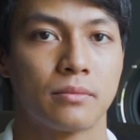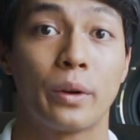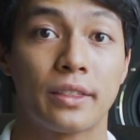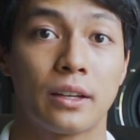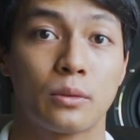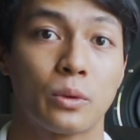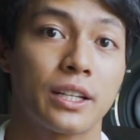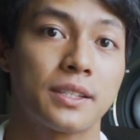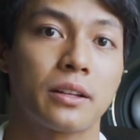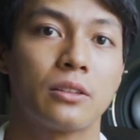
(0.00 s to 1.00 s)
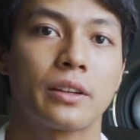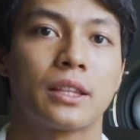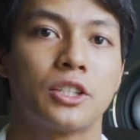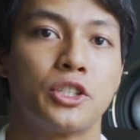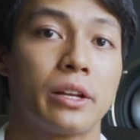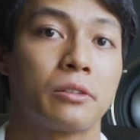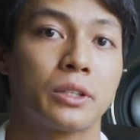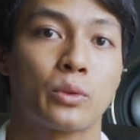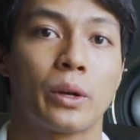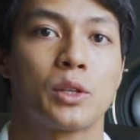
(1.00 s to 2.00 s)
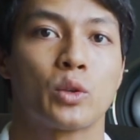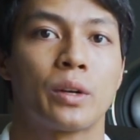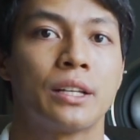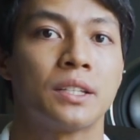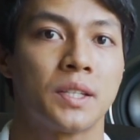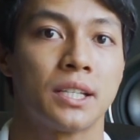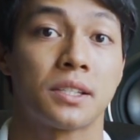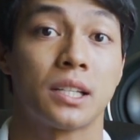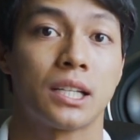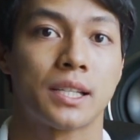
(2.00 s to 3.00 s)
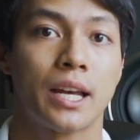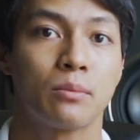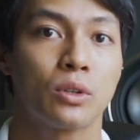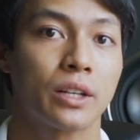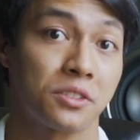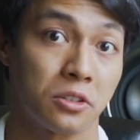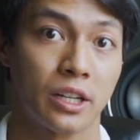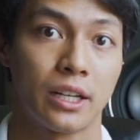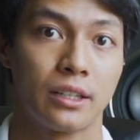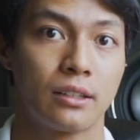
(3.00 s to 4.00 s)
With that, we're going to take a look at the January 2020 CSCS handbook as our guide.